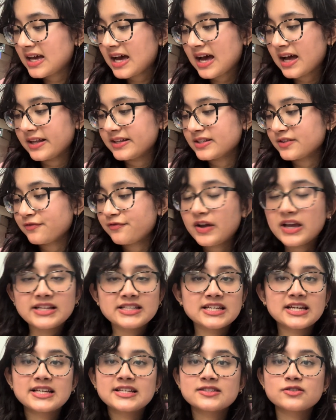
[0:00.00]
and
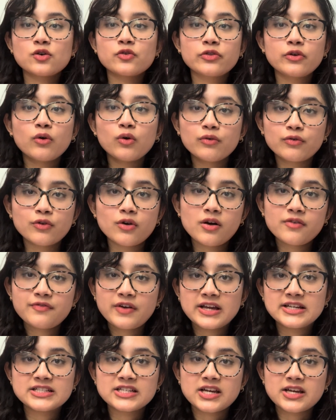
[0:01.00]
findings, or the overall
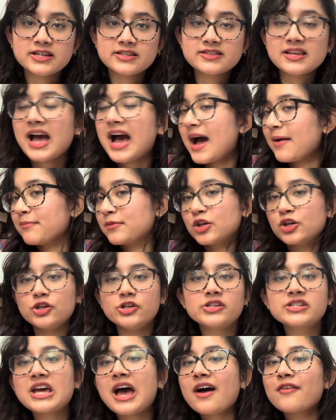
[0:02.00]
findings. I'm
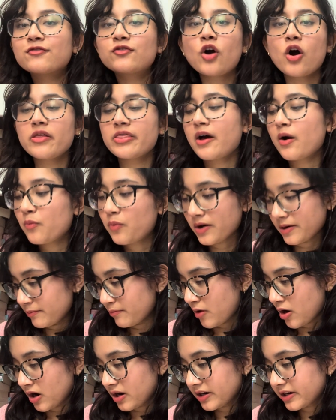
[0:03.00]
good. I've got that one
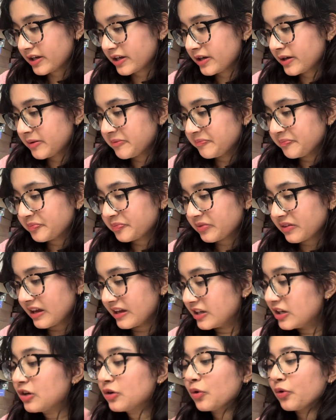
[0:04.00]
mark. And
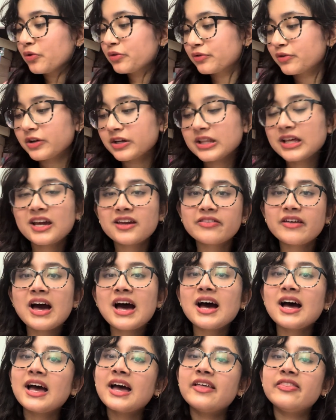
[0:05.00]
you go through it like
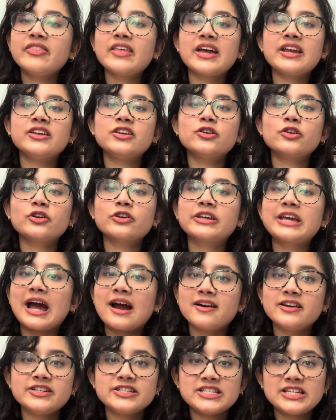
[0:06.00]
that, and then you're
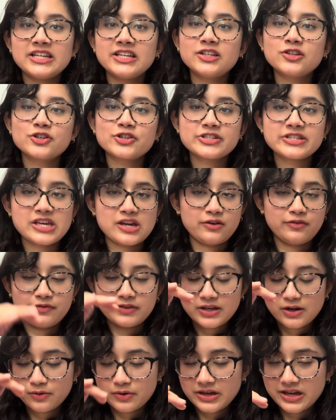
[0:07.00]
guaranteeing yourself
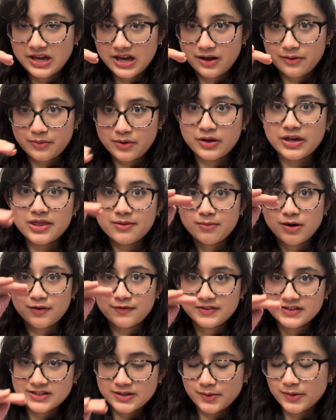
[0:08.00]
that, okay, I will get the mark for
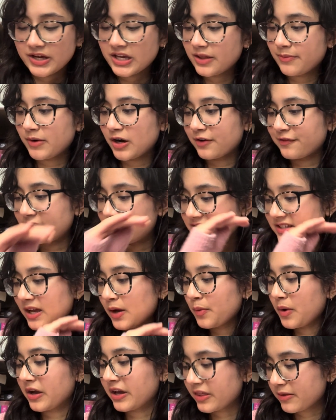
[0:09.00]
this, I will get the mark for this, I
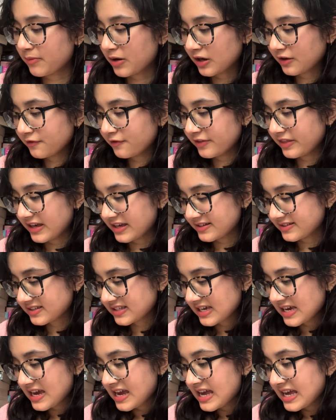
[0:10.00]
will get the mark for this.
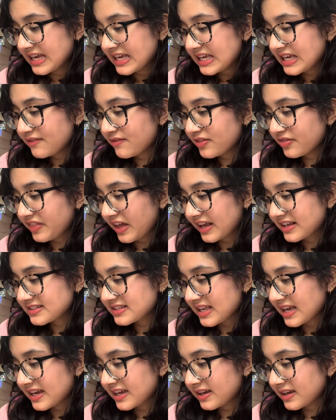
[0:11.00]
Even things
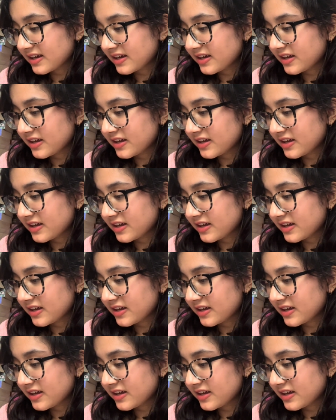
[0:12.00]
like